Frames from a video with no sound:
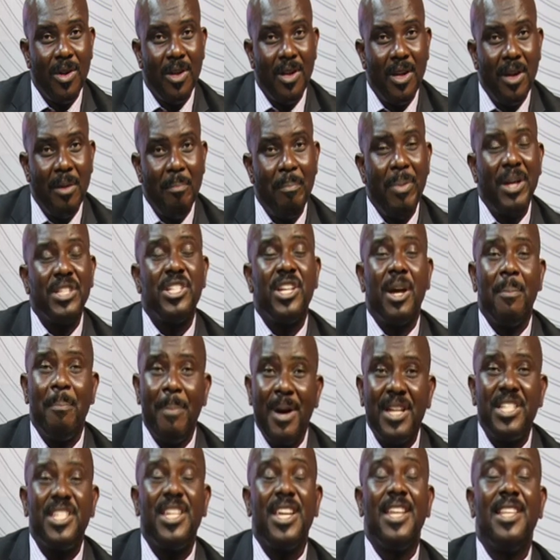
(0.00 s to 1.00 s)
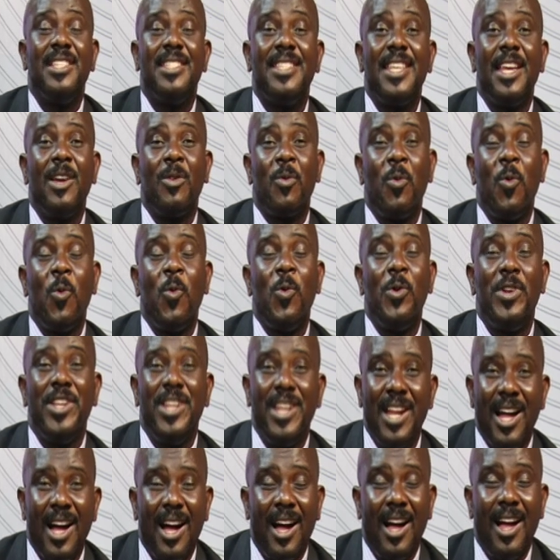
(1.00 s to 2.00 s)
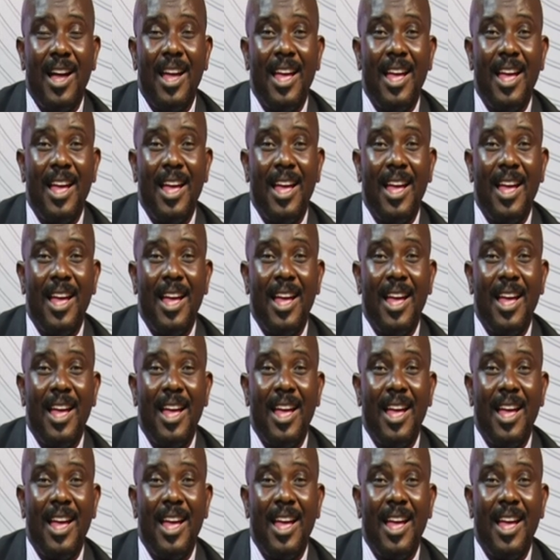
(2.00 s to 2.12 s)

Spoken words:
basha basha ense kuwulira